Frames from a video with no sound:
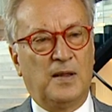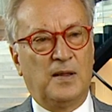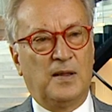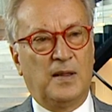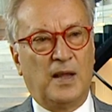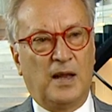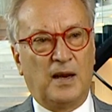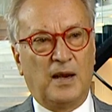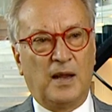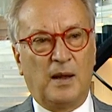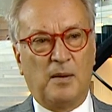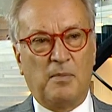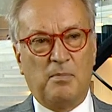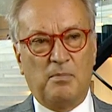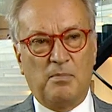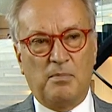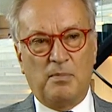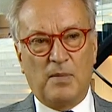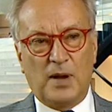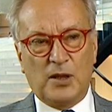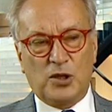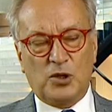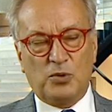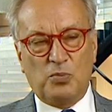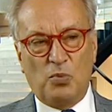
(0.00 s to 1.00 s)
there are
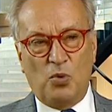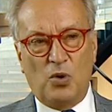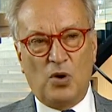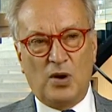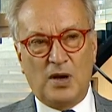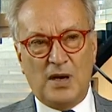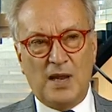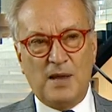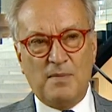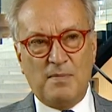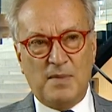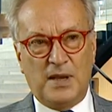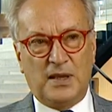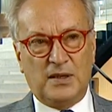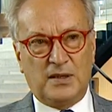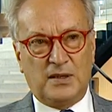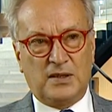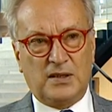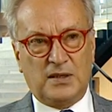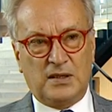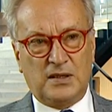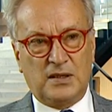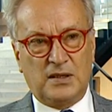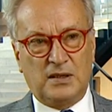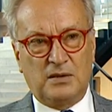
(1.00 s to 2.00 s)
much more
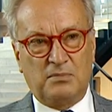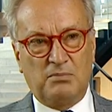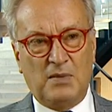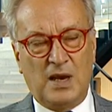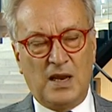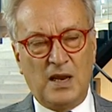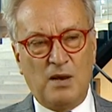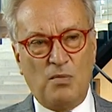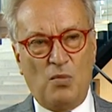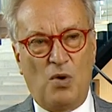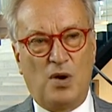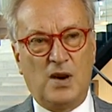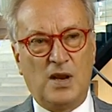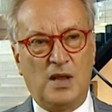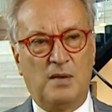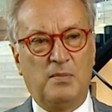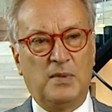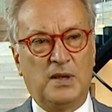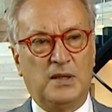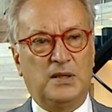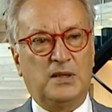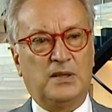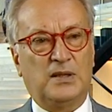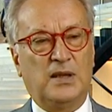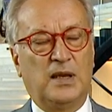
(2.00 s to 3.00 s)
limits, many more
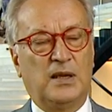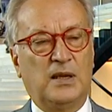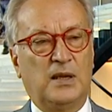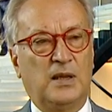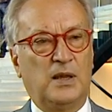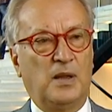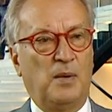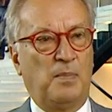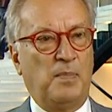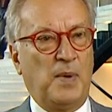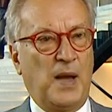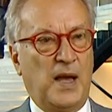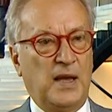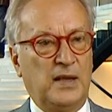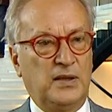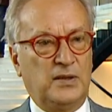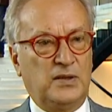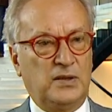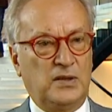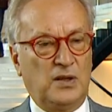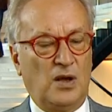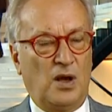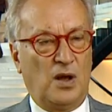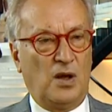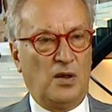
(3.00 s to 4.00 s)
limits than in the
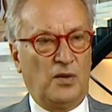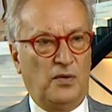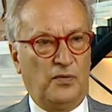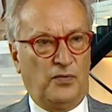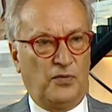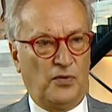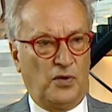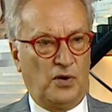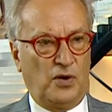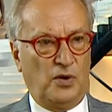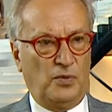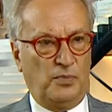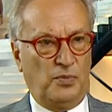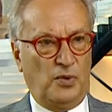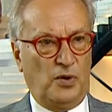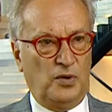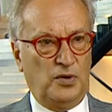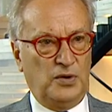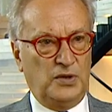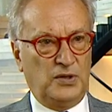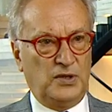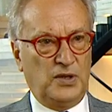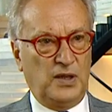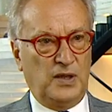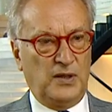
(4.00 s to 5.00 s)
past on foreign
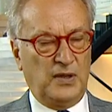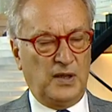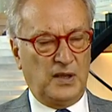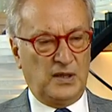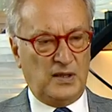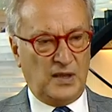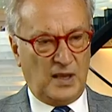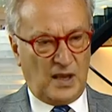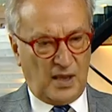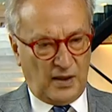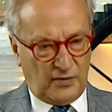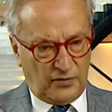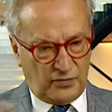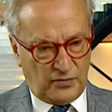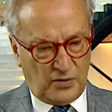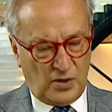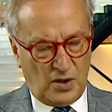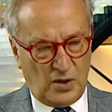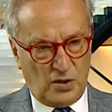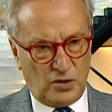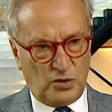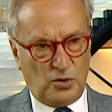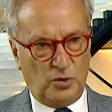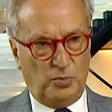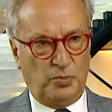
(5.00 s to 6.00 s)
policy, and that they have
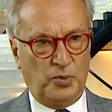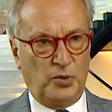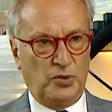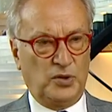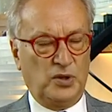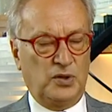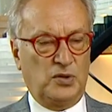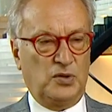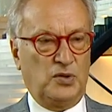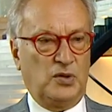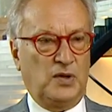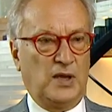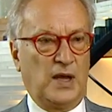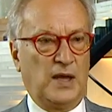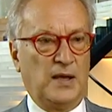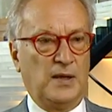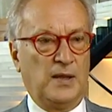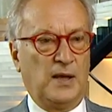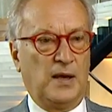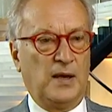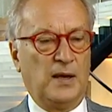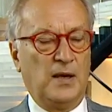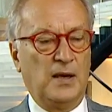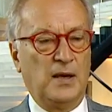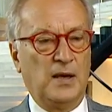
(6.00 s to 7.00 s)
to put it
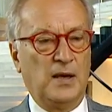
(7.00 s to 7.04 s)
together.